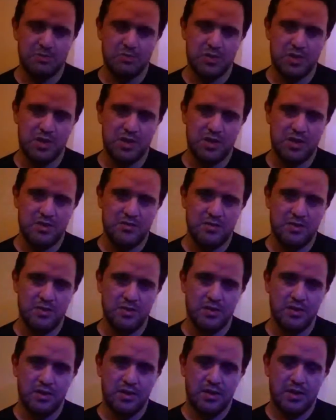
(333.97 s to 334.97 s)
pretty
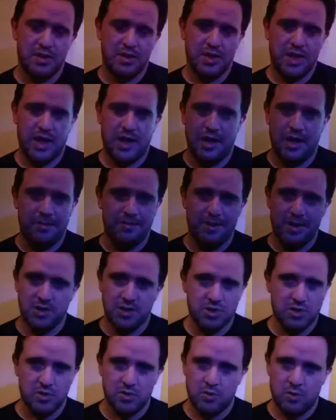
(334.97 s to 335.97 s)
awful. I'm
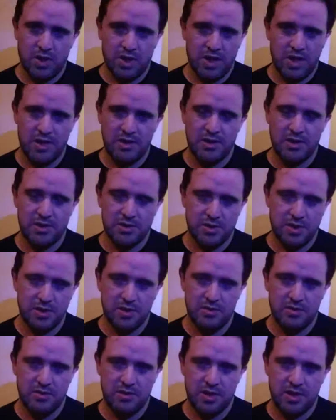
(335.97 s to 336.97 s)
not sure why in the
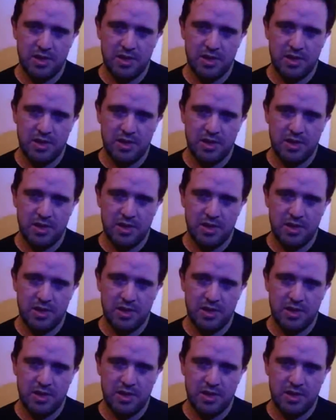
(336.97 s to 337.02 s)
trailer